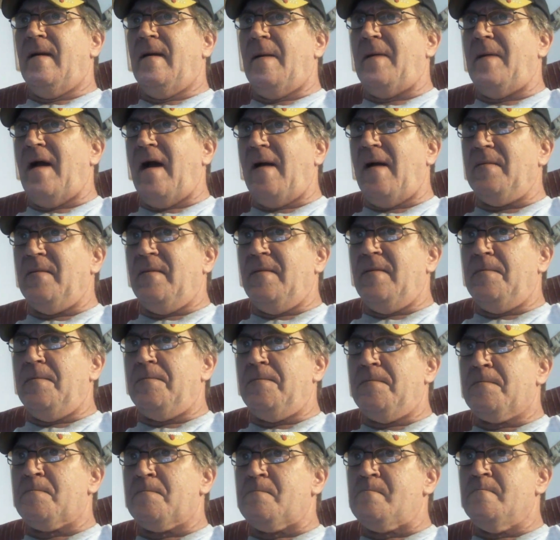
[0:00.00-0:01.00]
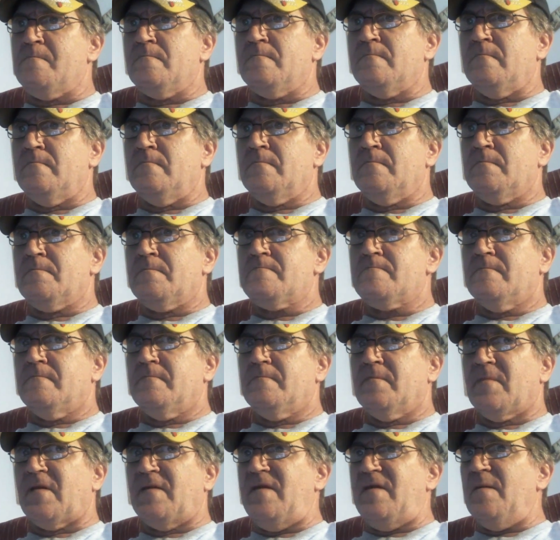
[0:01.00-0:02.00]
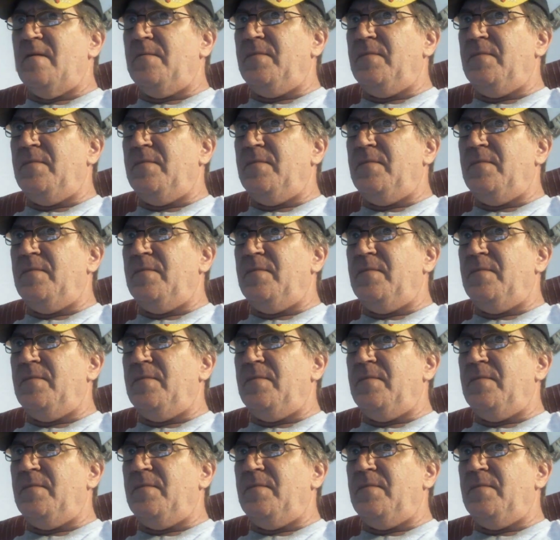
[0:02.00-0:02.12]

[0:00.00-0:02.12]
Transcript: about the